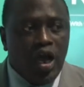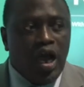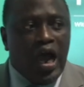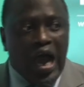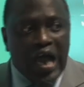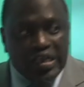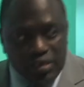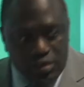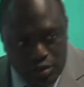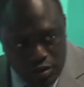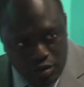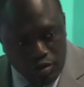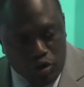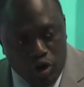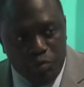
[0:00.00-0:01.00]
and
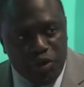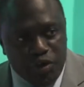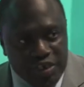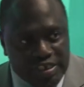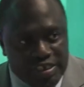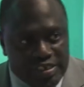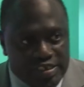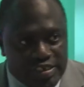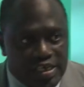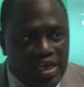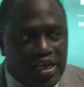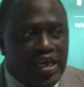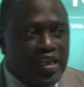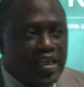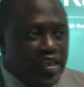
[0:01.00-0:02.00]
communities
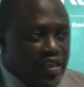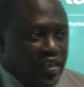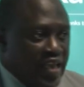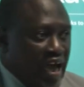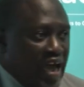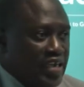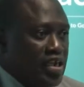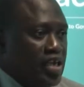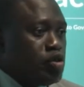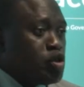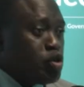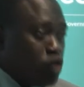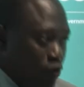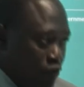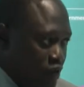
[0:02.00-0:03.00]
that
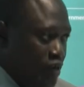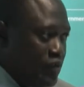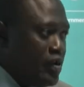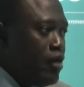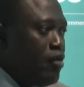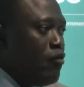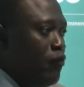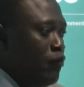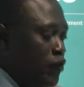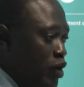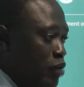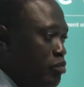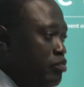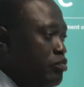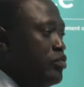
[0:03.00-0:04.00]
suffered
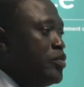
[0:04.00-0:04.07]
from